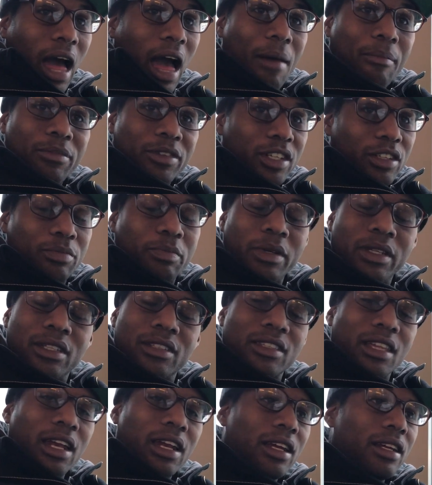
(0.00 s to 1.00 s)
I've just been
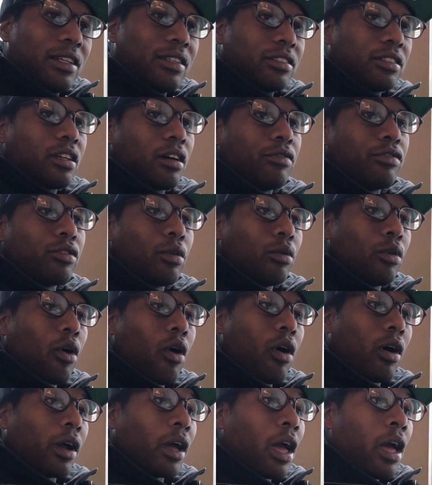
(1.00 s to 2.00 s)
studying this stuff so
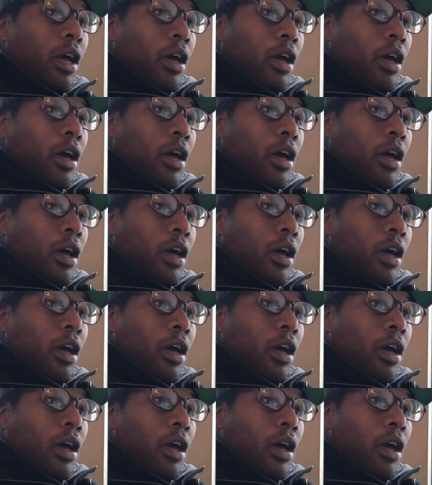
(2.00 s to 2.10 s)
long.